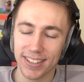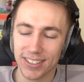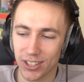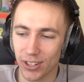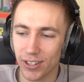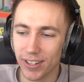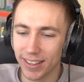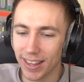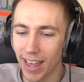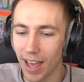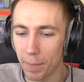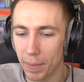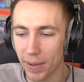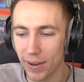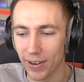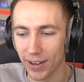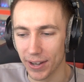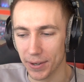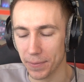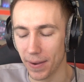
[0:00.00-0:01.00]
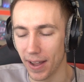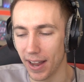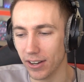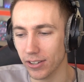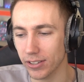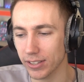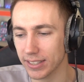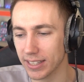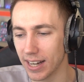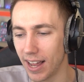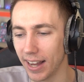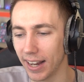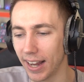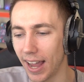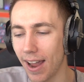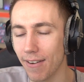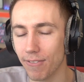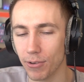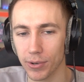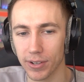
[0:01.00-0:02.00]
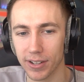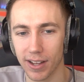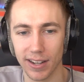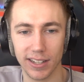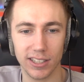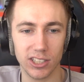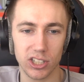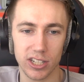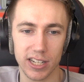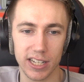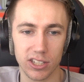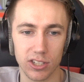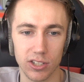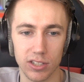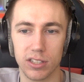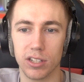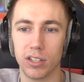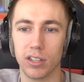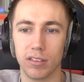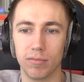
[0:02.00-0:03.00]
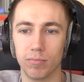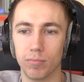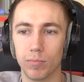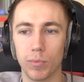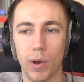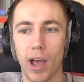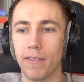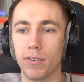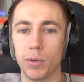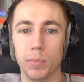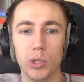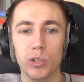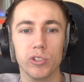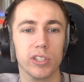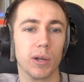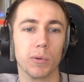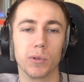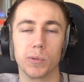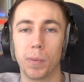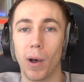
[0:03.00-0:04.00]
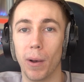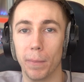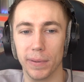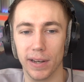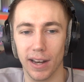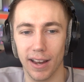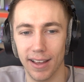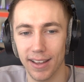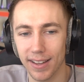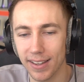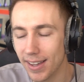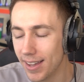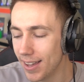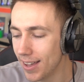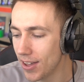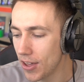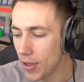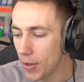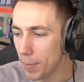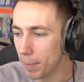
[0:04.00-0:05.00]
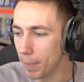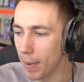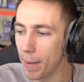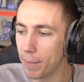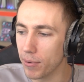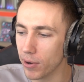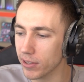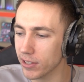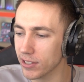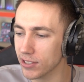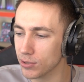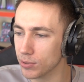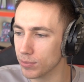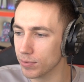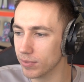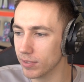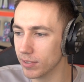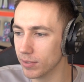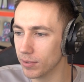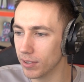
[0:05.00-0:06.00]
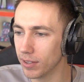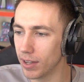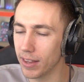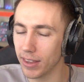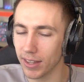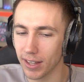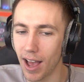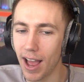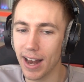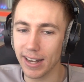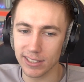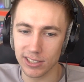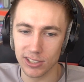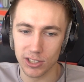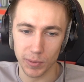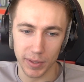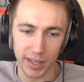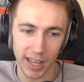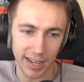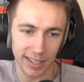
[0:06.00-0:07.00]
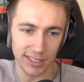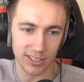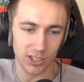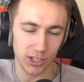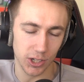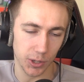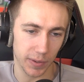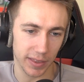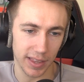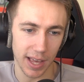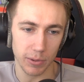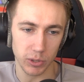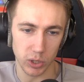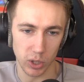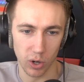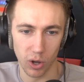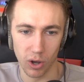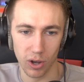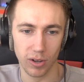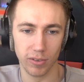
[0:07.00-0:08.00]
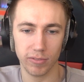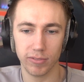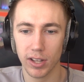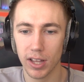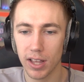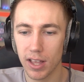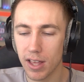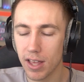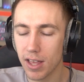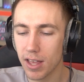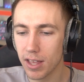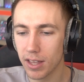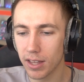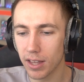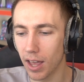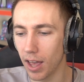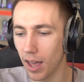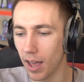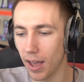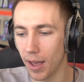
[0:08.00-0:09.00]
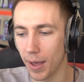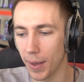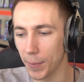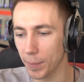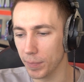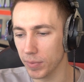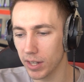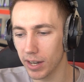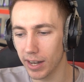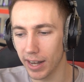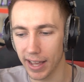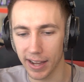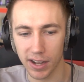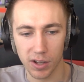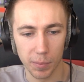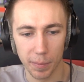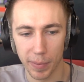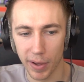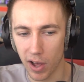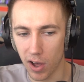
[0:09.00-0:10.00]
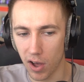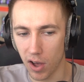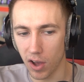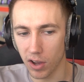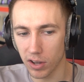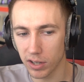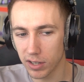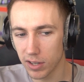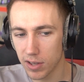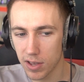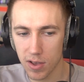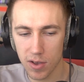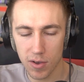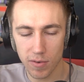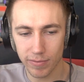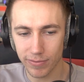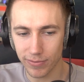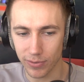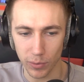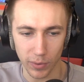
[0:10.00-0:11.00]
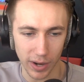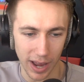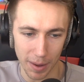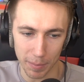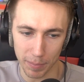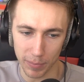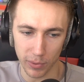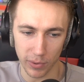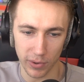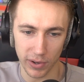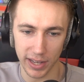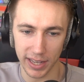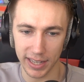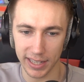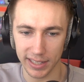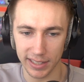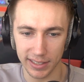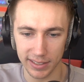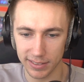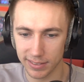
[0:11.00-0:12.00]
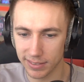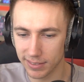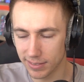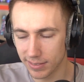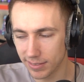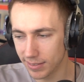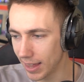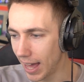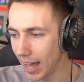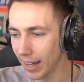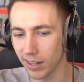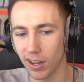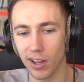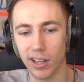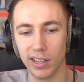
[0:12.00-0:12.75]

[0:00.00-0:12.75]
during that period where it was like, everyone kind of just listened to whatever music was popular. My brothers, I listened to what they listened to, and that was a lot of Linkin Park, Fall Out Boy, that